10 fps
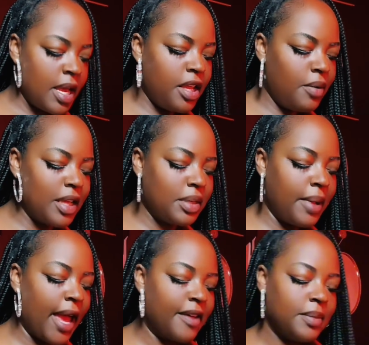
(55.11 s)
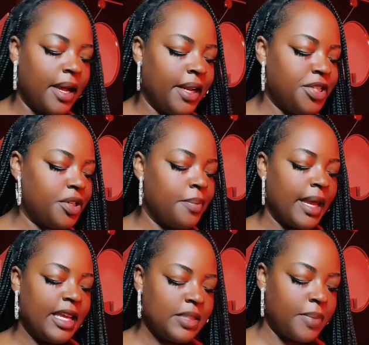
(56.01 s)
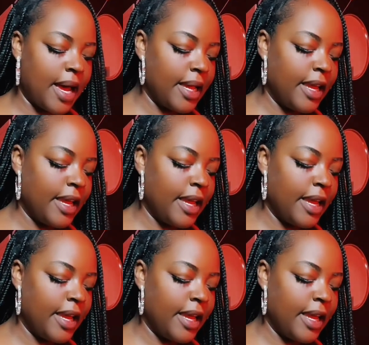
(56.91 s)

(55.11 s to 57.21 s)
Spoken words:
You also may have somebody that you're amazed by.